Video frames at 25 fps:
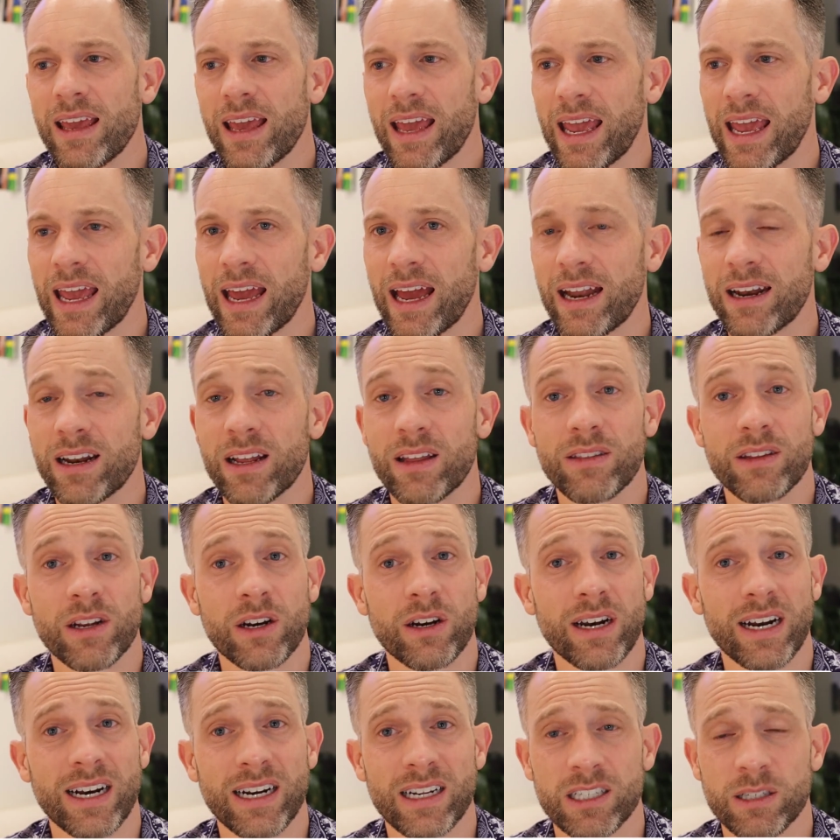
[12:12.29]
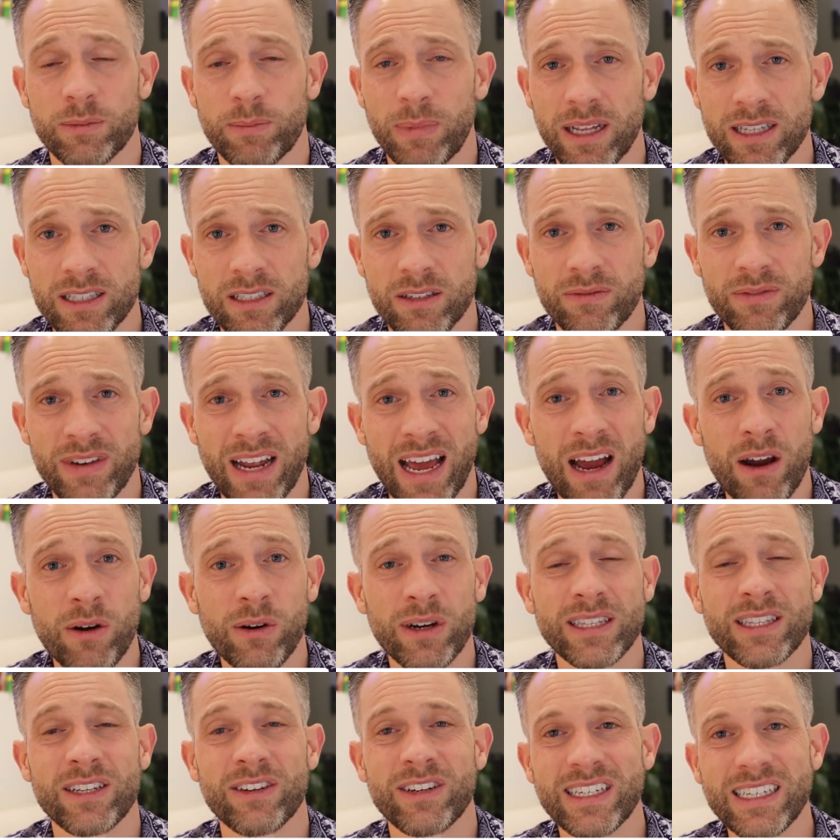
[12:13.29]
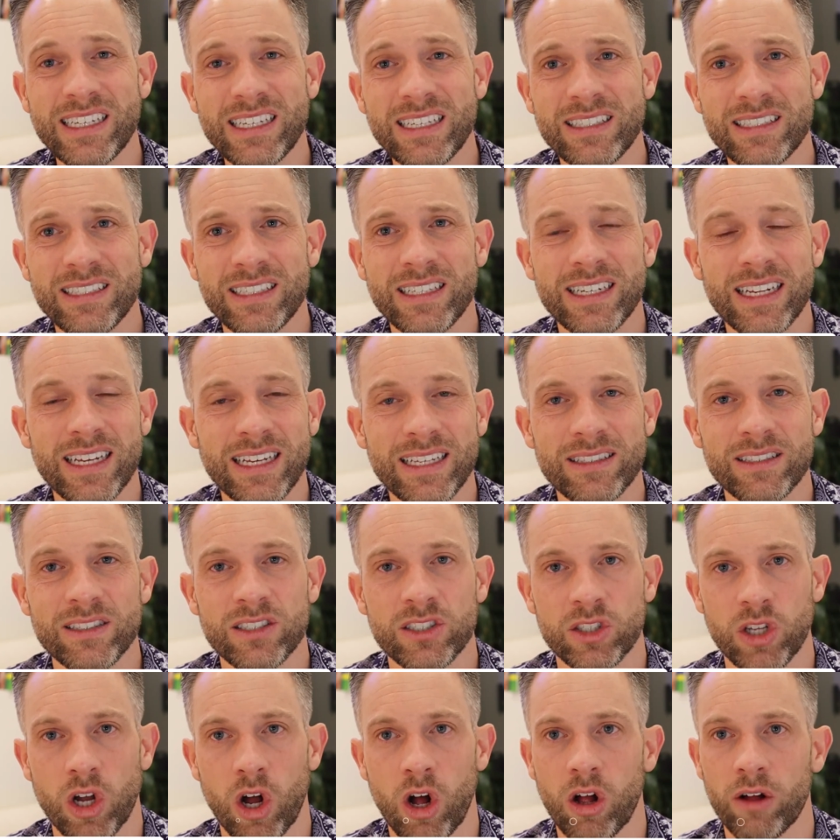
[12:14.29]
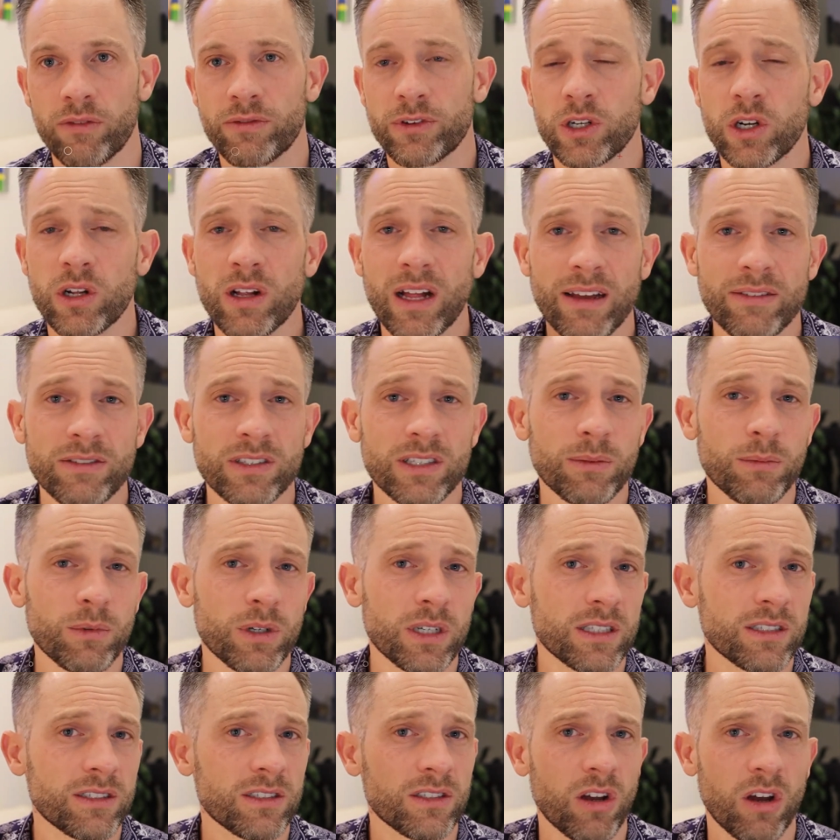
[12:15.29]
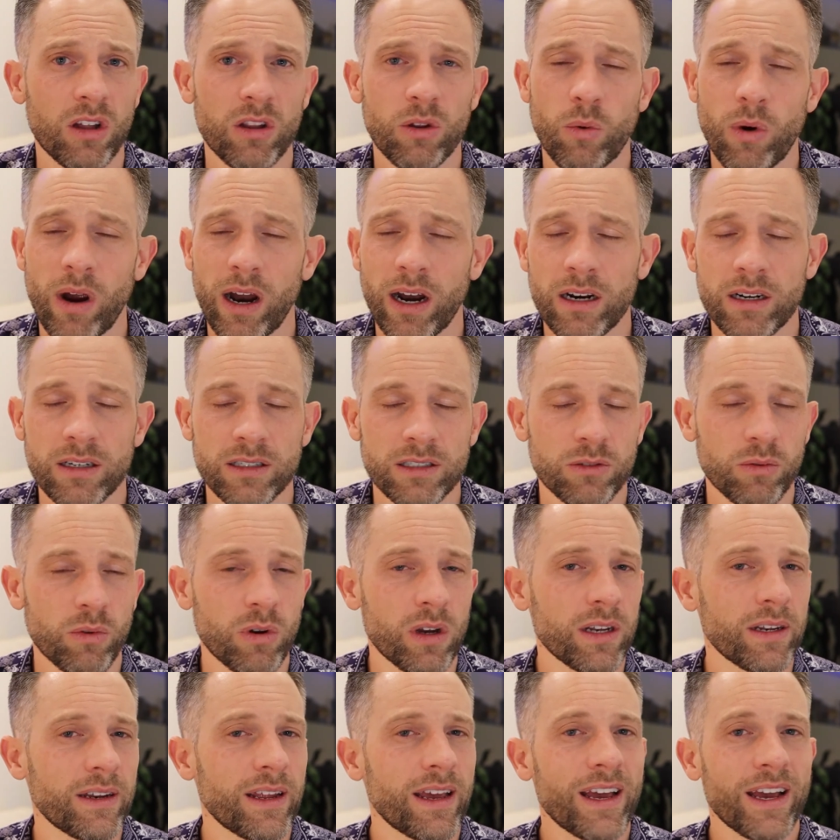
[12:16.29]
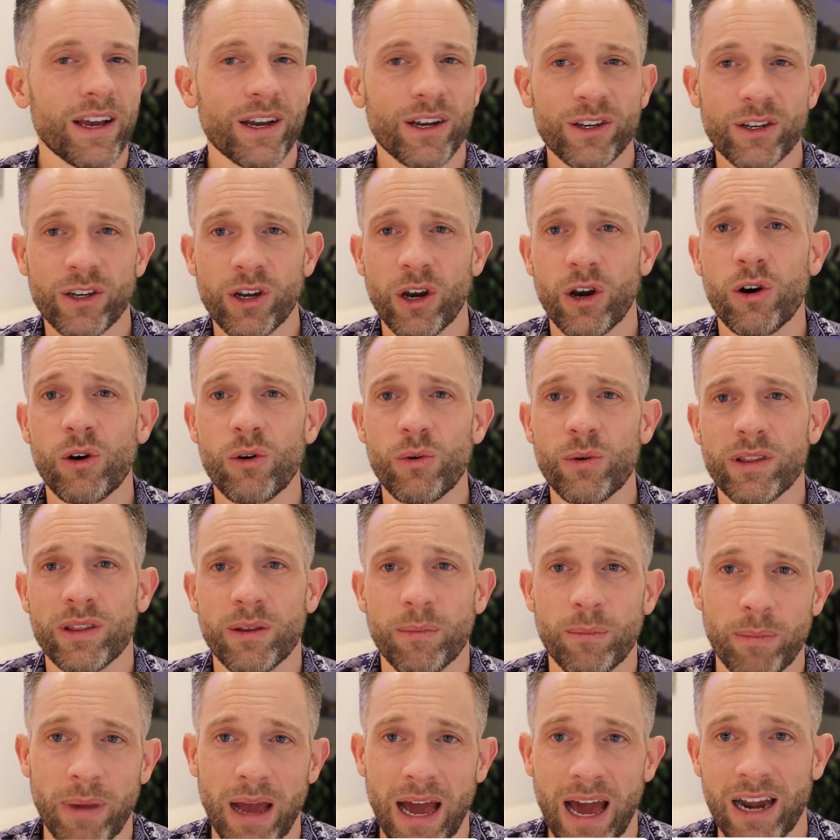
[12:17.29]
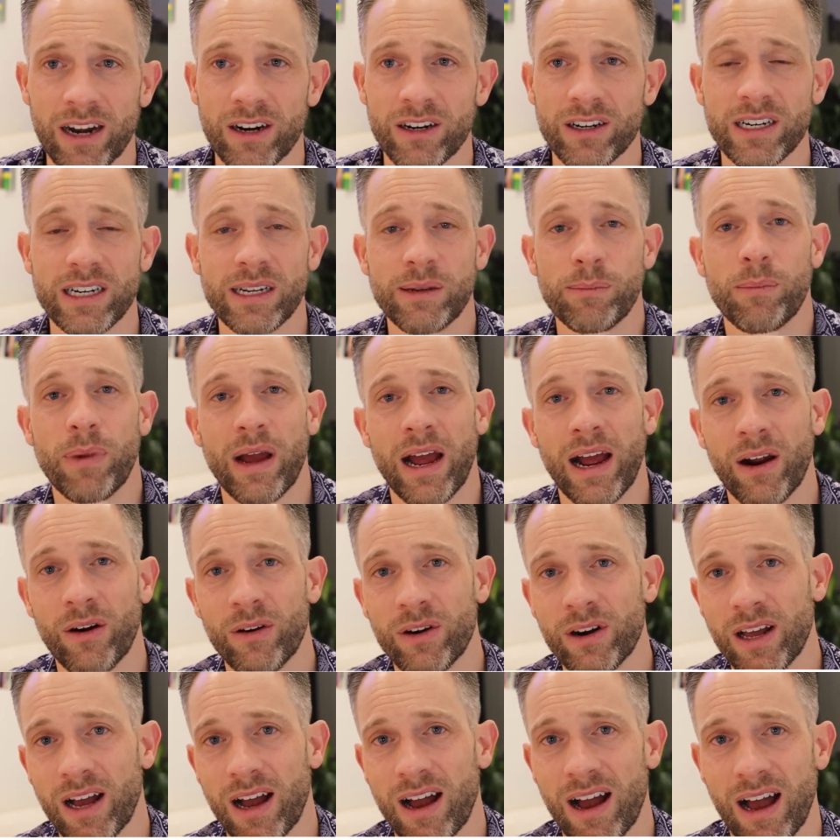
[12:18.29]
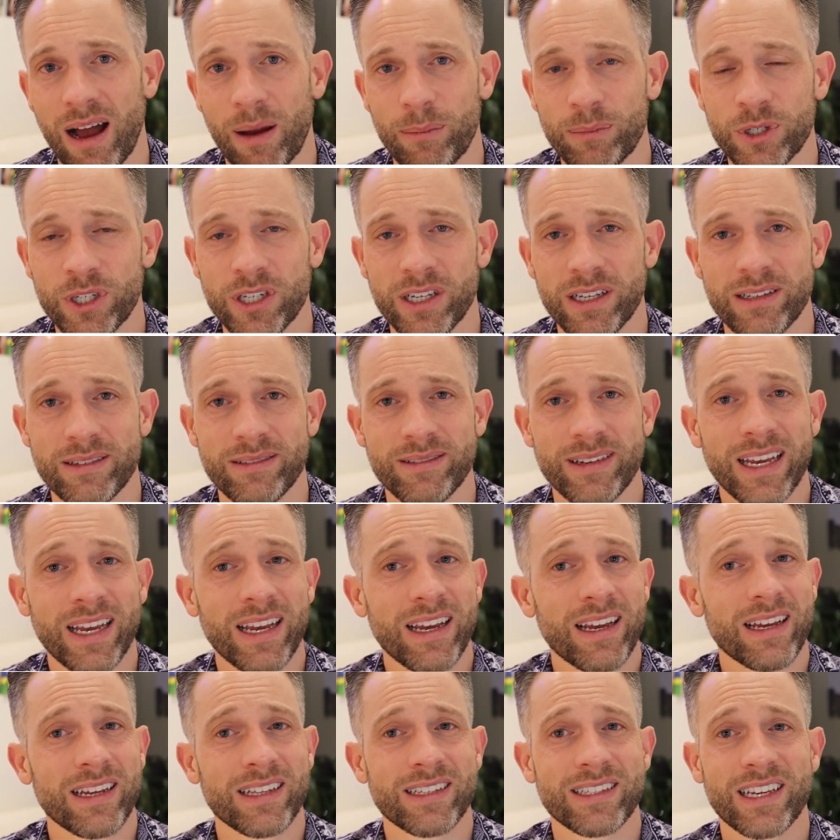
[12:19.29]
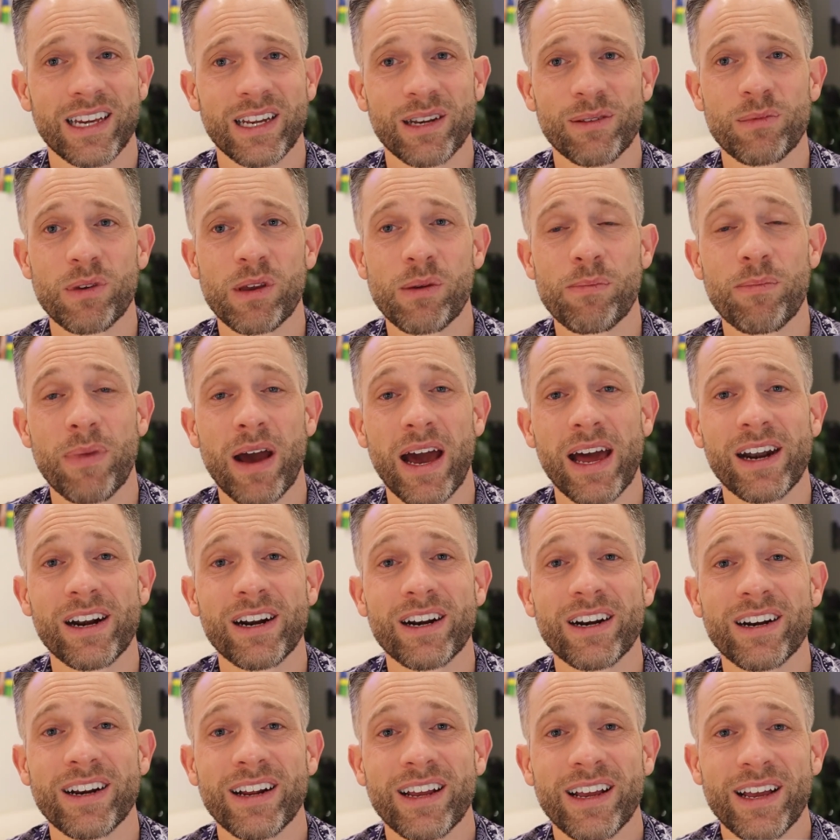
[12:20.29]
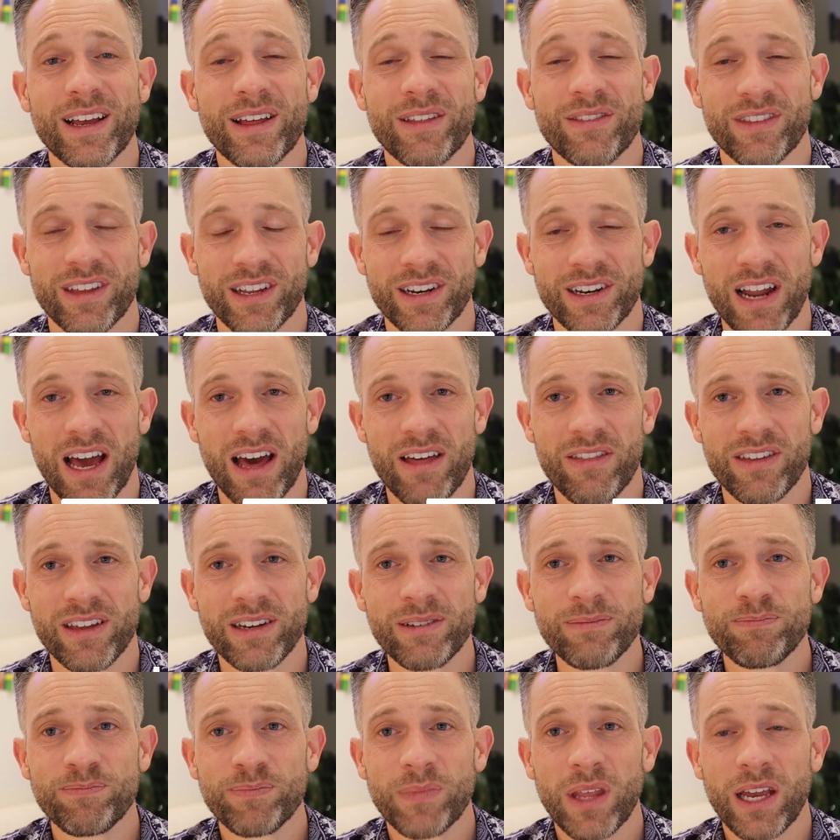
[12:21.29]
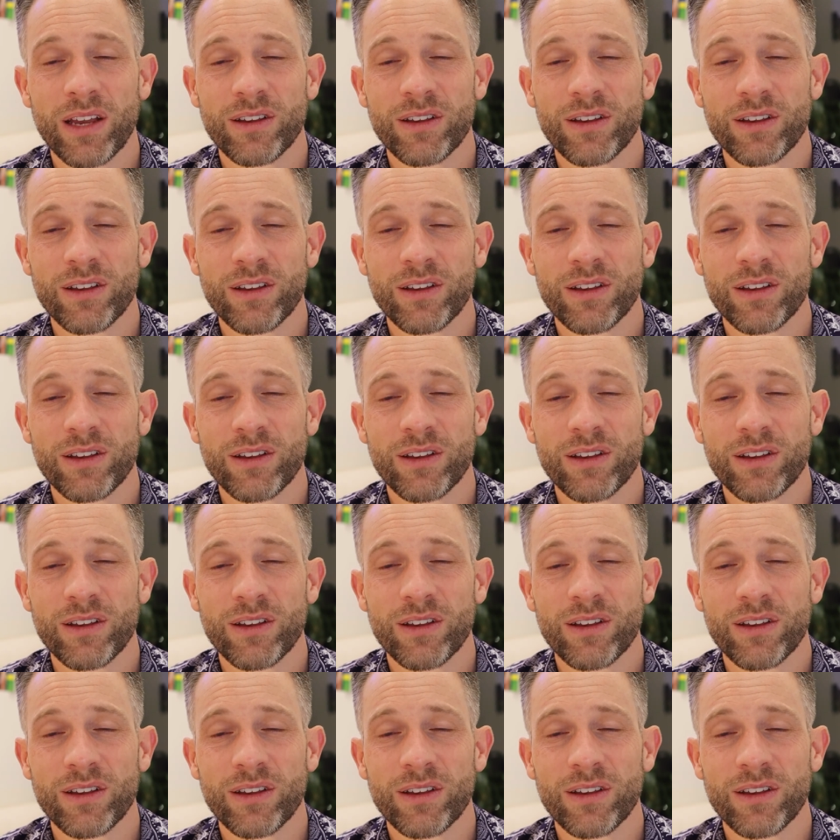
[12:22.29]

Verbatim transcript: And they're inexpensive now and they're easy to install. If you don't have someone install the wireless one, go with a battery powered option. It's going to be better than nothing.